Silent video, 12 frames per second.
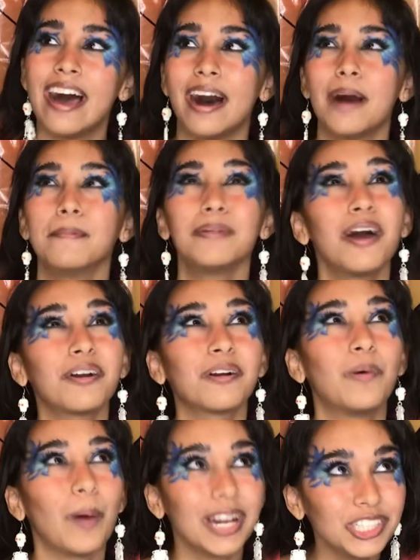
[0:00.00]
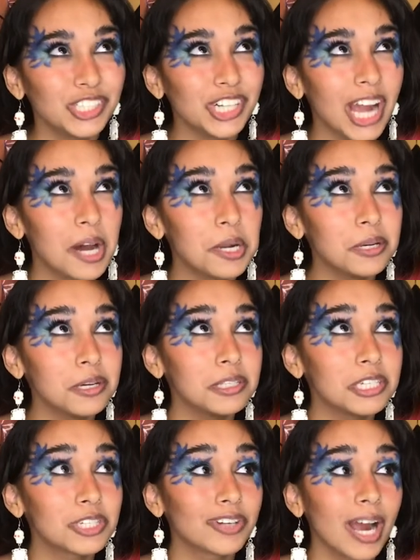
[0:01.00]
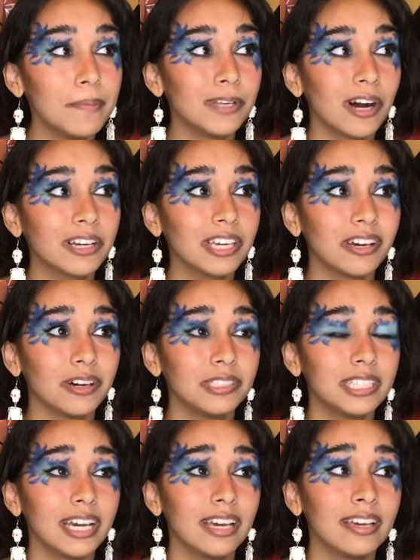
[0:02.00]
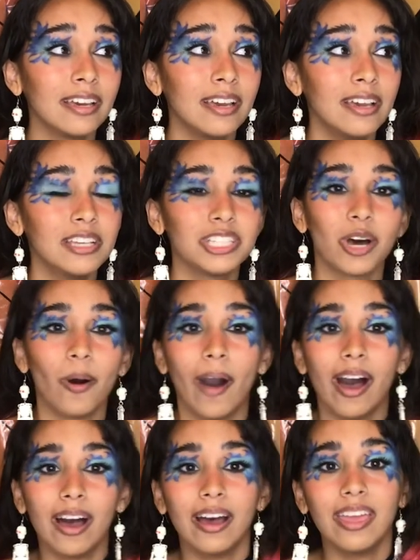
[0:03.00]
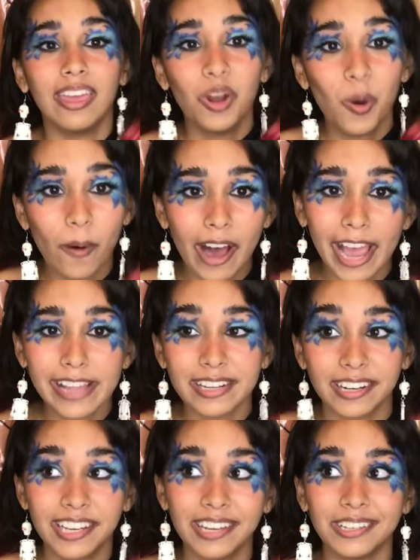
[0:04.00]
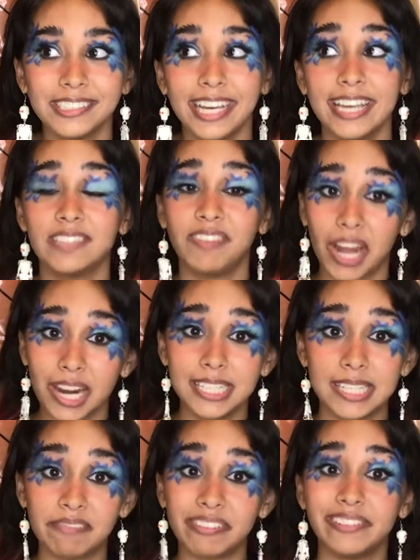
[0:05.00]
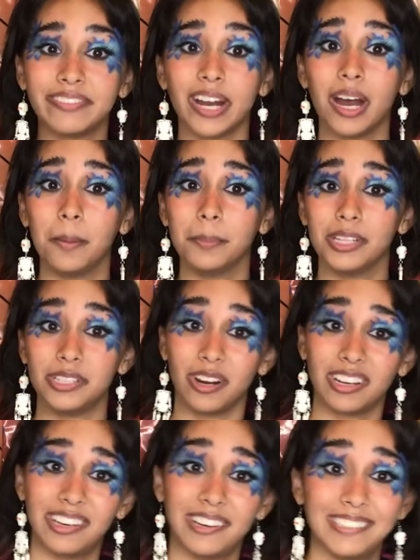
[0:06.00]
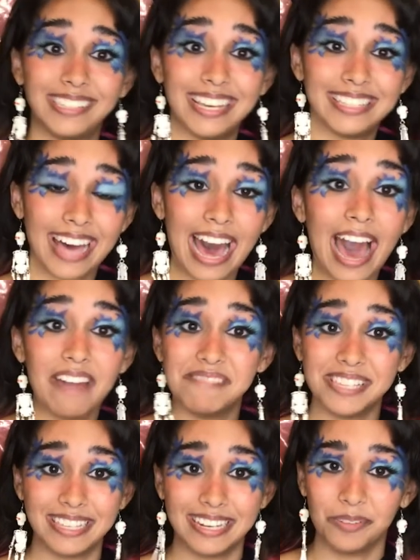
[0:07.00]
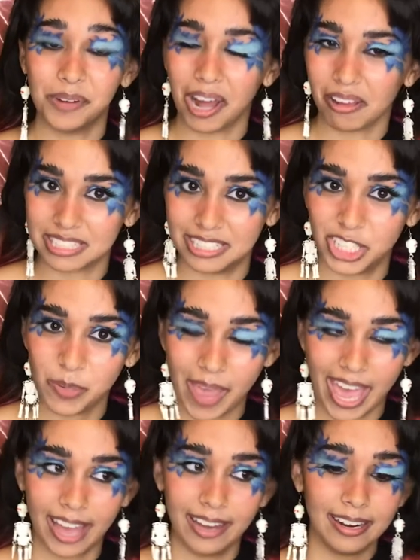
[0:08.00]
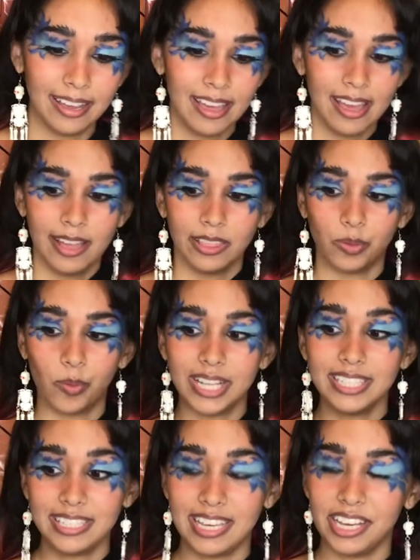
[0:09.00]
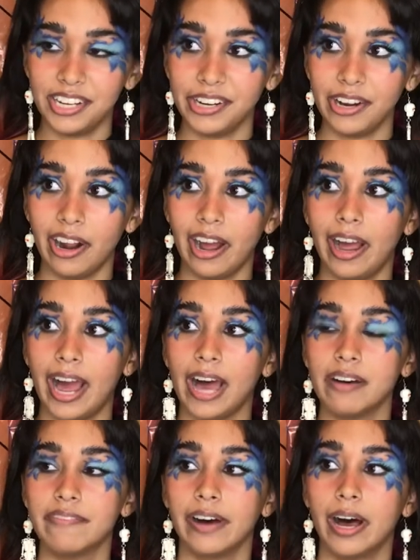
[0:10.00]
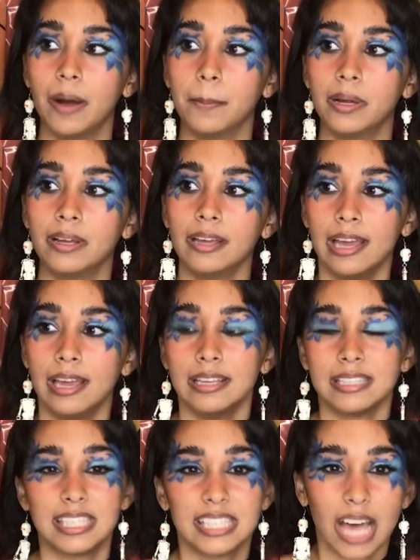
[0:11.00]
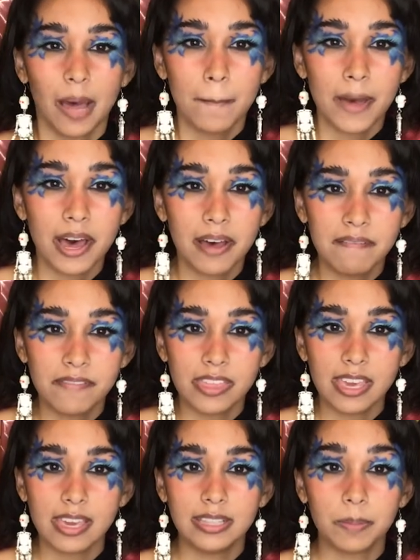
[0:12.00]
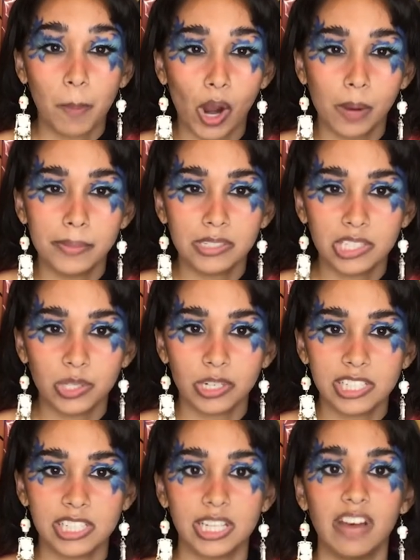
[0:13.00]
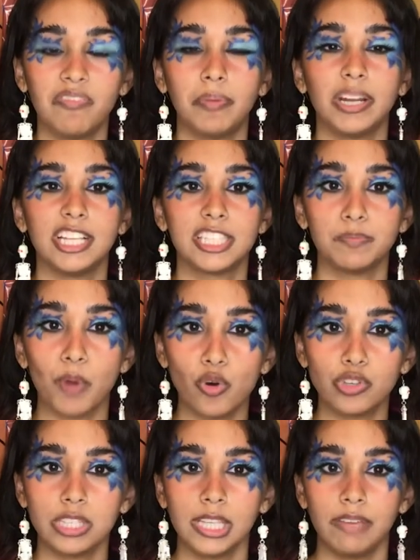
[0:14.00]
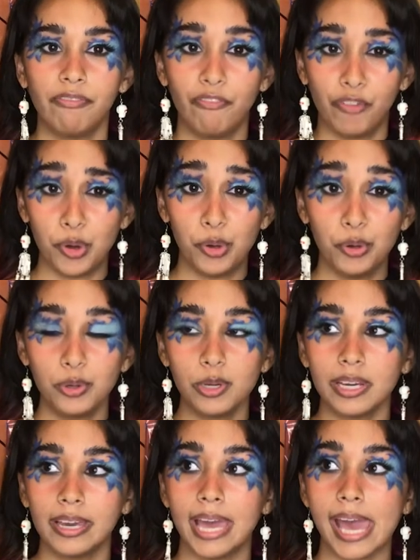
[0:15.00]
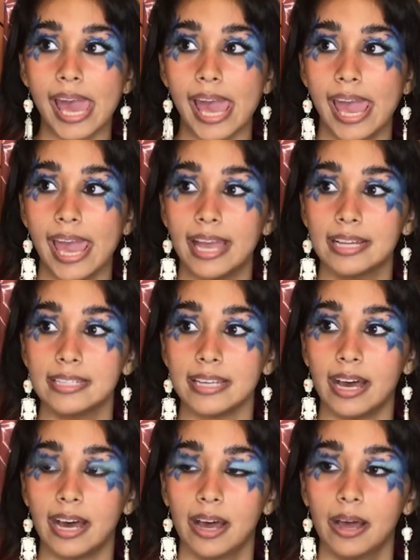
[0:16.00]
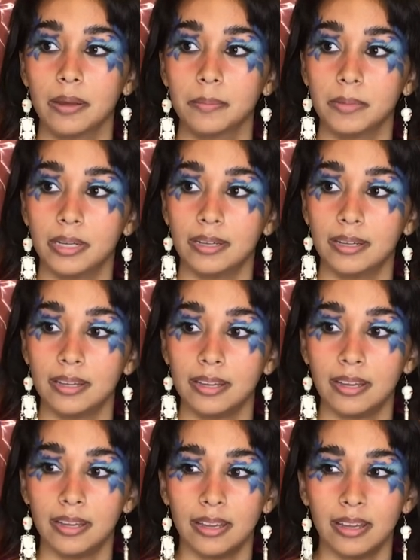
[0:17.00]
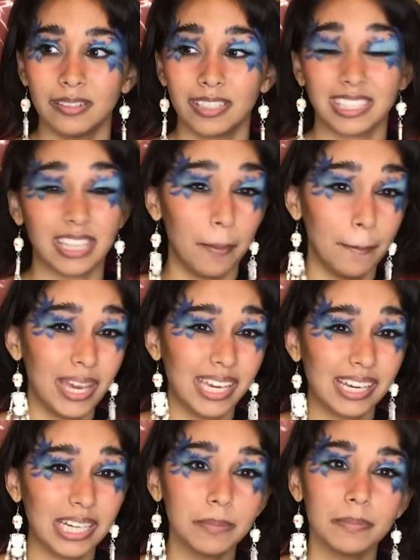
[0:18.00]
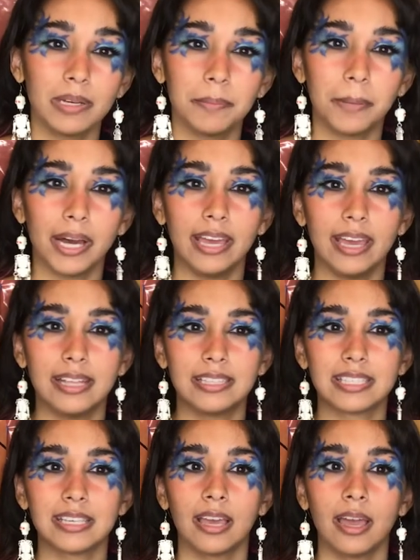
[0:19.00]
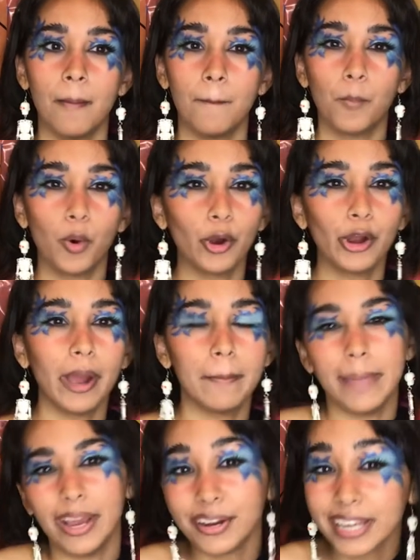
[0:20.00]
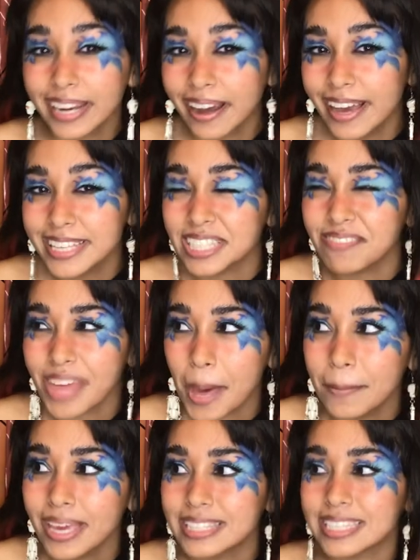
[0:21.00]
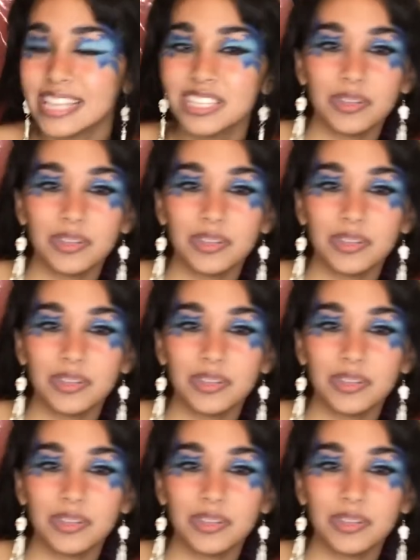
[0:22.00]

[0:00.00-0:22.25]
I'm not quite sure how to describe Don Quixote. So in Hawaii, Don Quixote is very different from the Don Quixotes that I visited when I was in Japan. The ones here have some of the department store stuff, but it's mostly food and some makeup, but it's more Americanized, if that makes sense.